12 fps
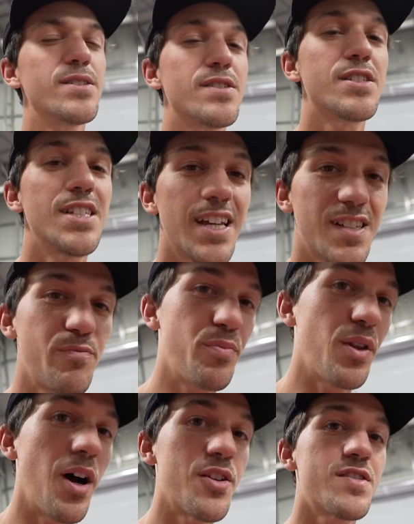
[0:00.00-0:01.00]
is six
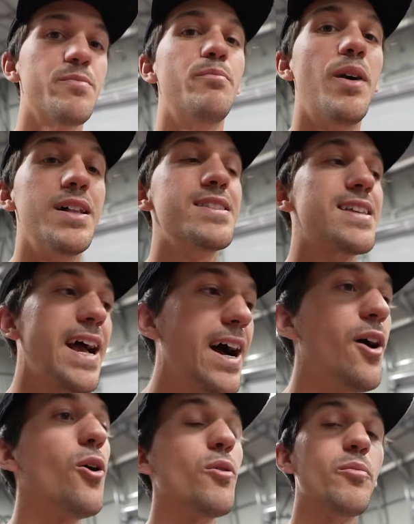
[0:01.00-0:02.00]
plus months
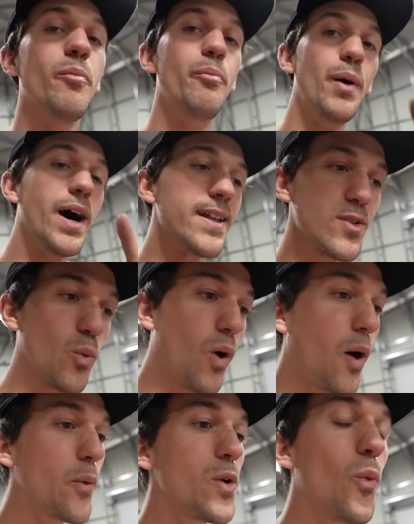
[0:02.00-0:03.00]
out. But
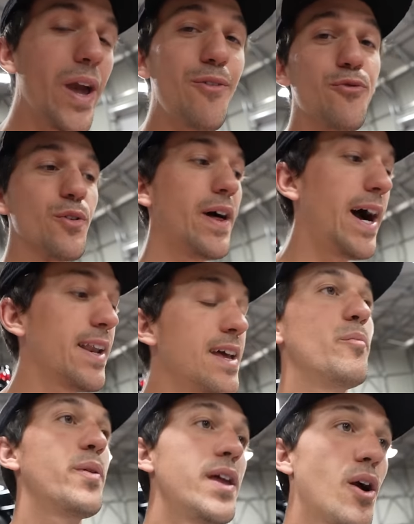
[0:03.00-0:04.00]
while we wait for that,
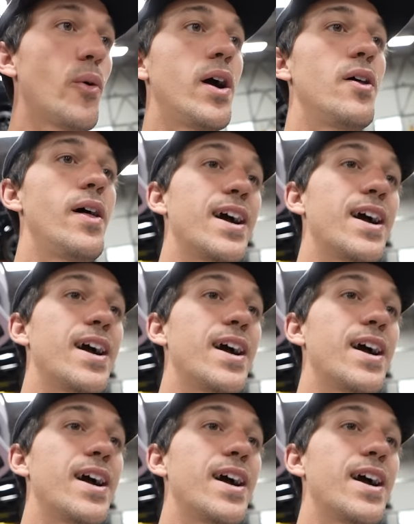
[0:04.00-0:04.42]
PRL